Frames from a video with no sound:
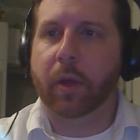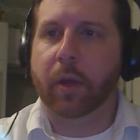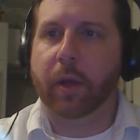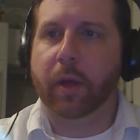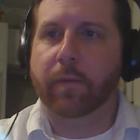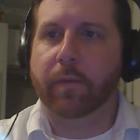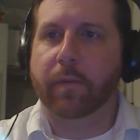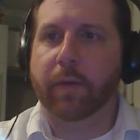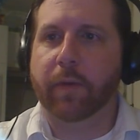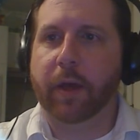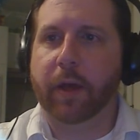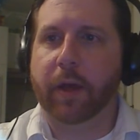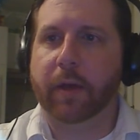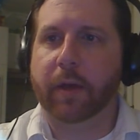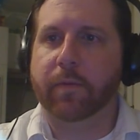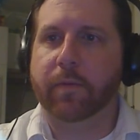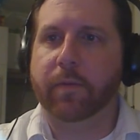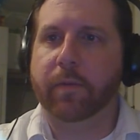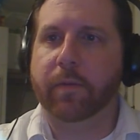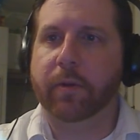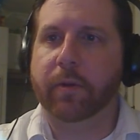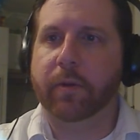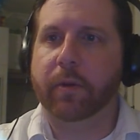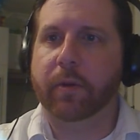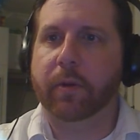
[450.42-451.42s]
At
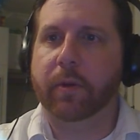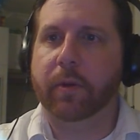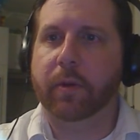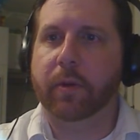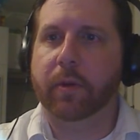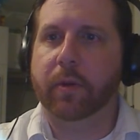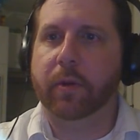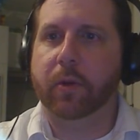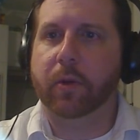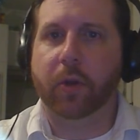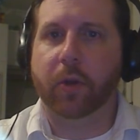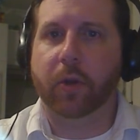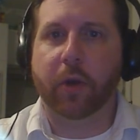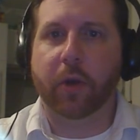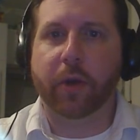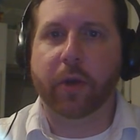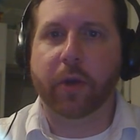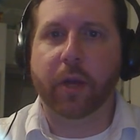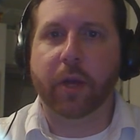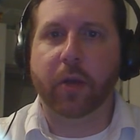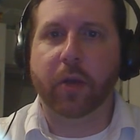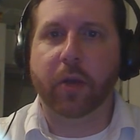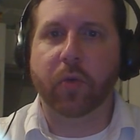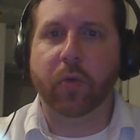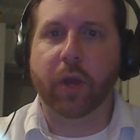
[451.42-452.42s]
5, so now you
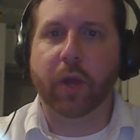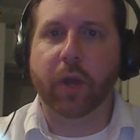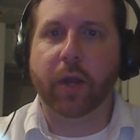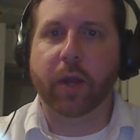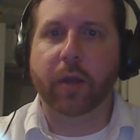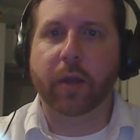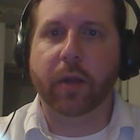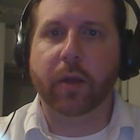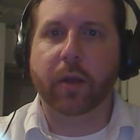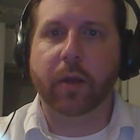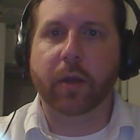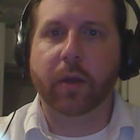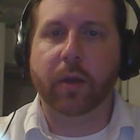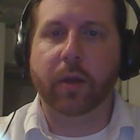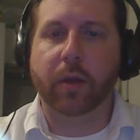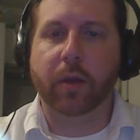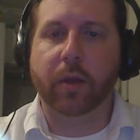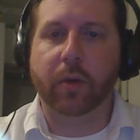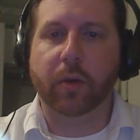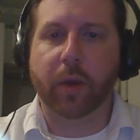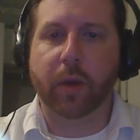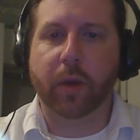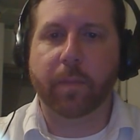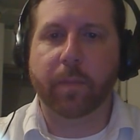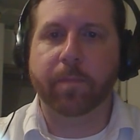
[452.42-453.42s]
can create.
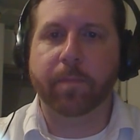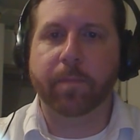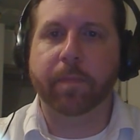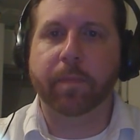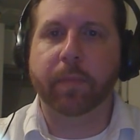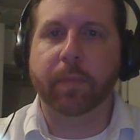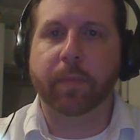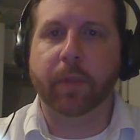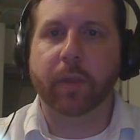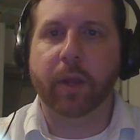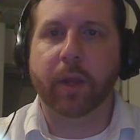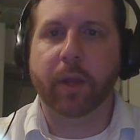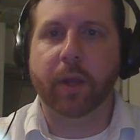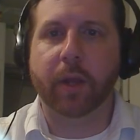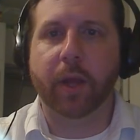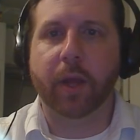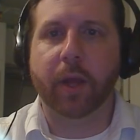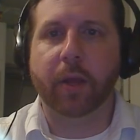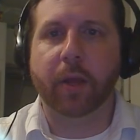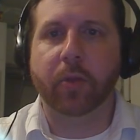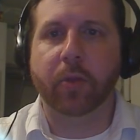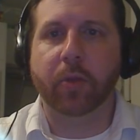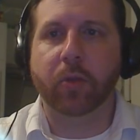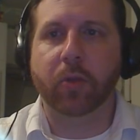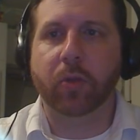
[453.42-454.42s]
Okay, and he
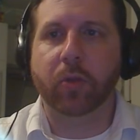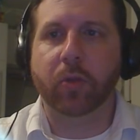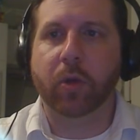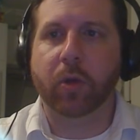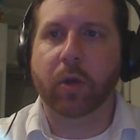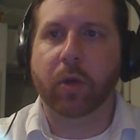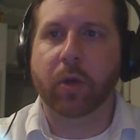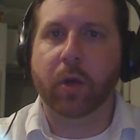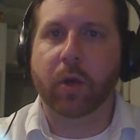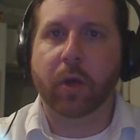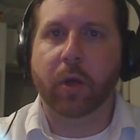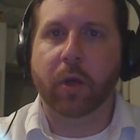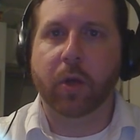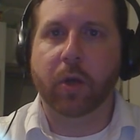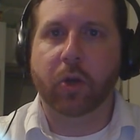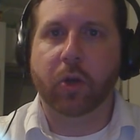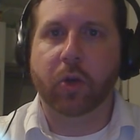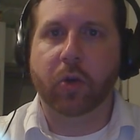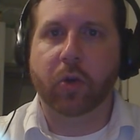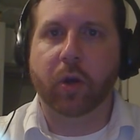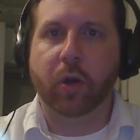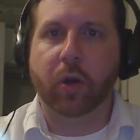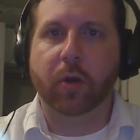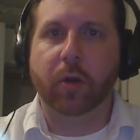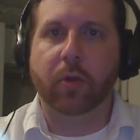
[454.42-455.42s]
gains
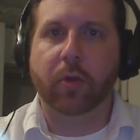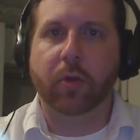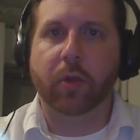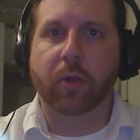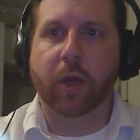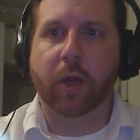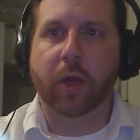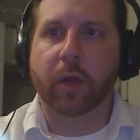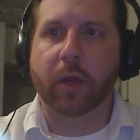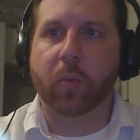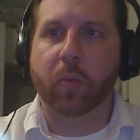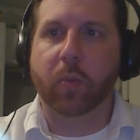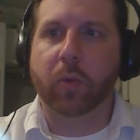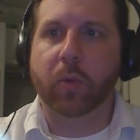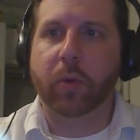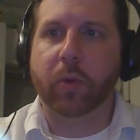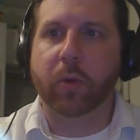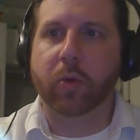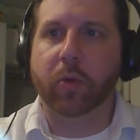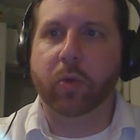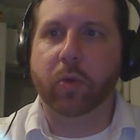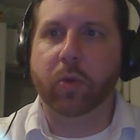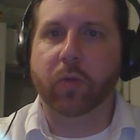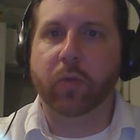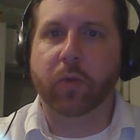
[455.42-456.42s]
2 cards and 1
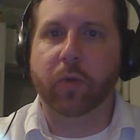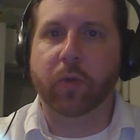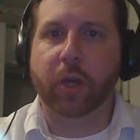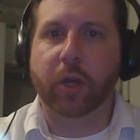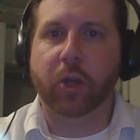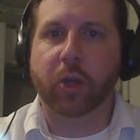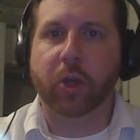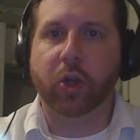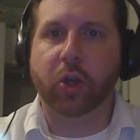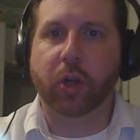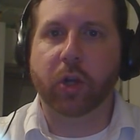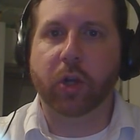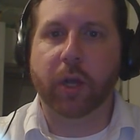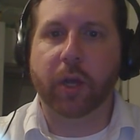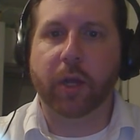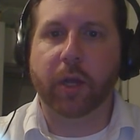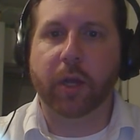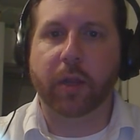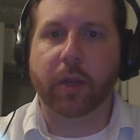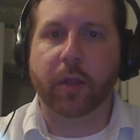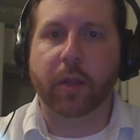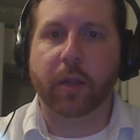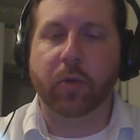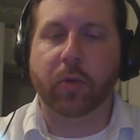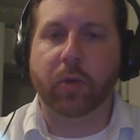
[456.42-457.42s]
resource for each,
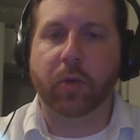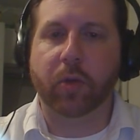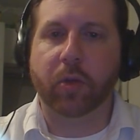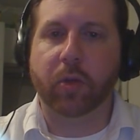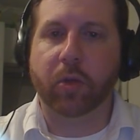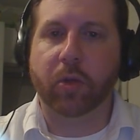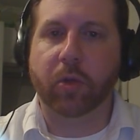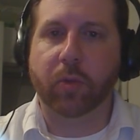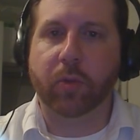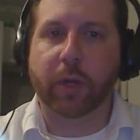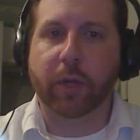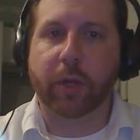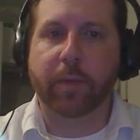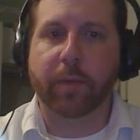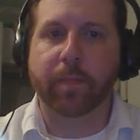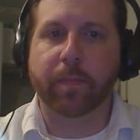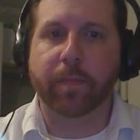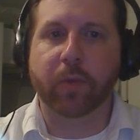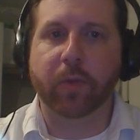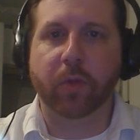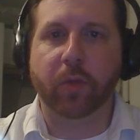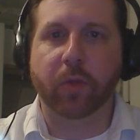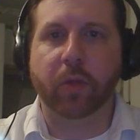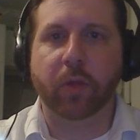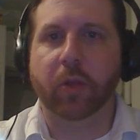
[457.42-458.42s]
and there's his 3.
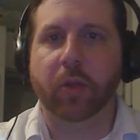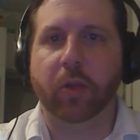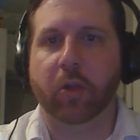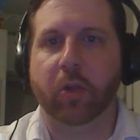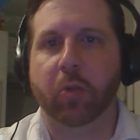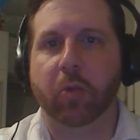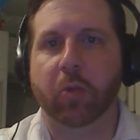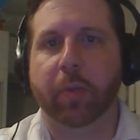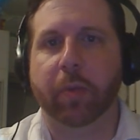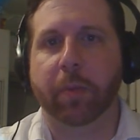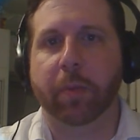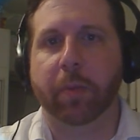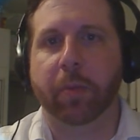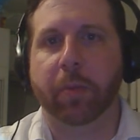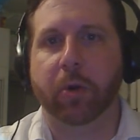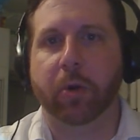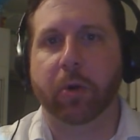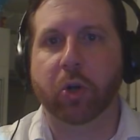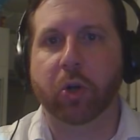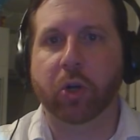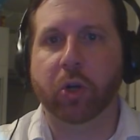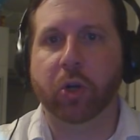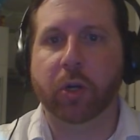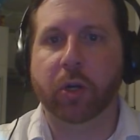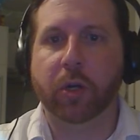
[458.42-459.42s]
So this is his big
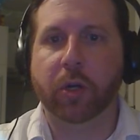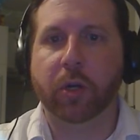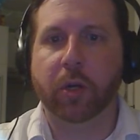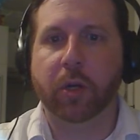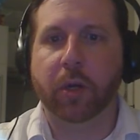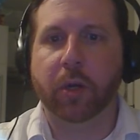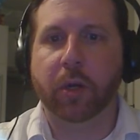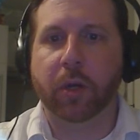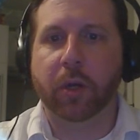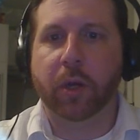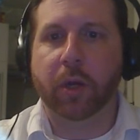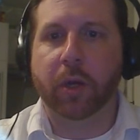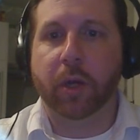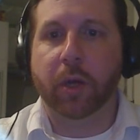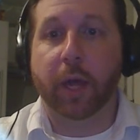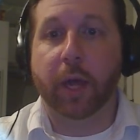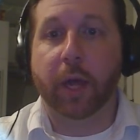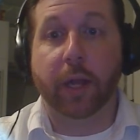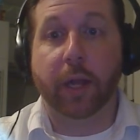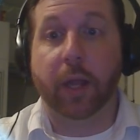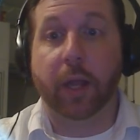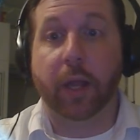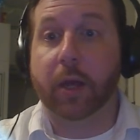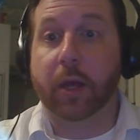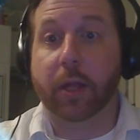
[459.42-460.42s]
push.
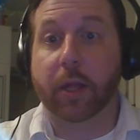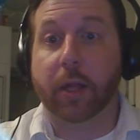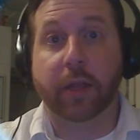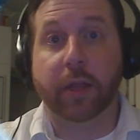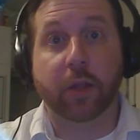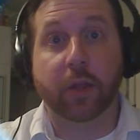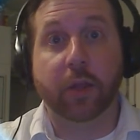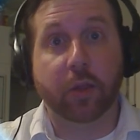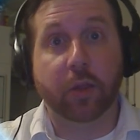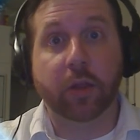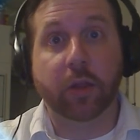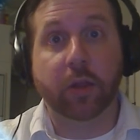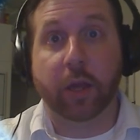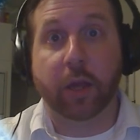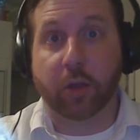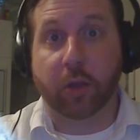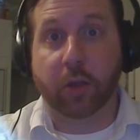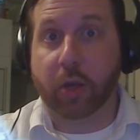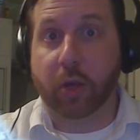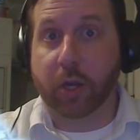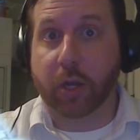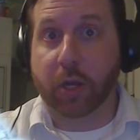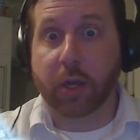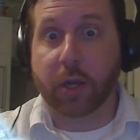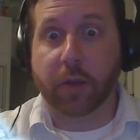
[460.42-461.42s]
And luckily, this, as
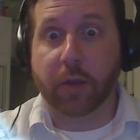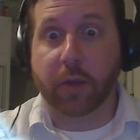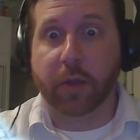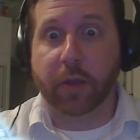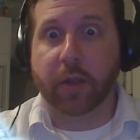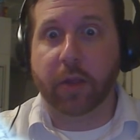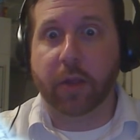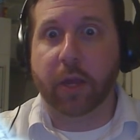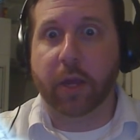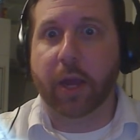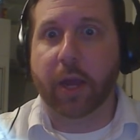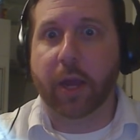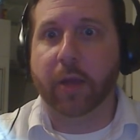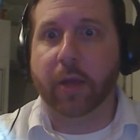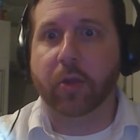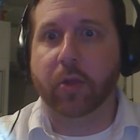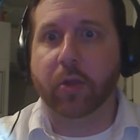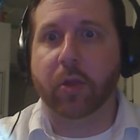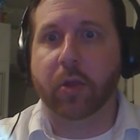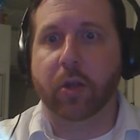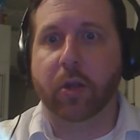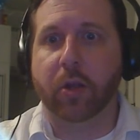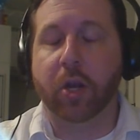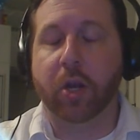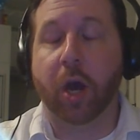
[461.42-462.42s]
you can tell, this deck
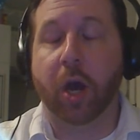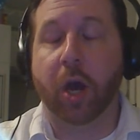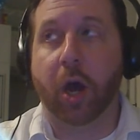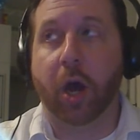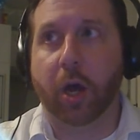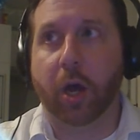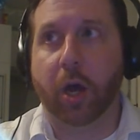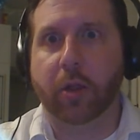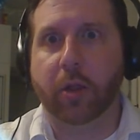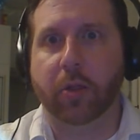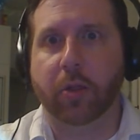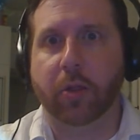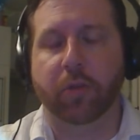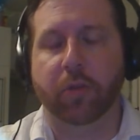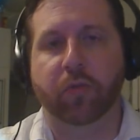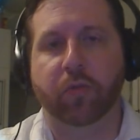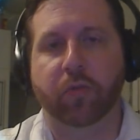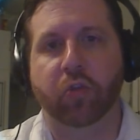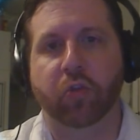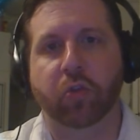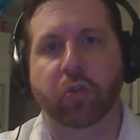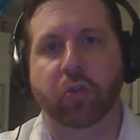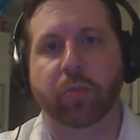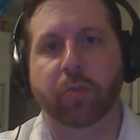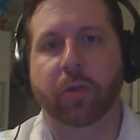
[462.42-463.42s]
has tons of
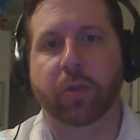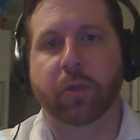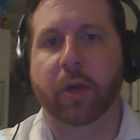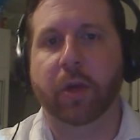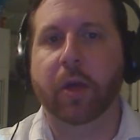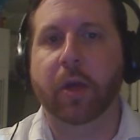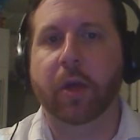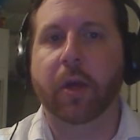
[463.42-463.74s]
troops.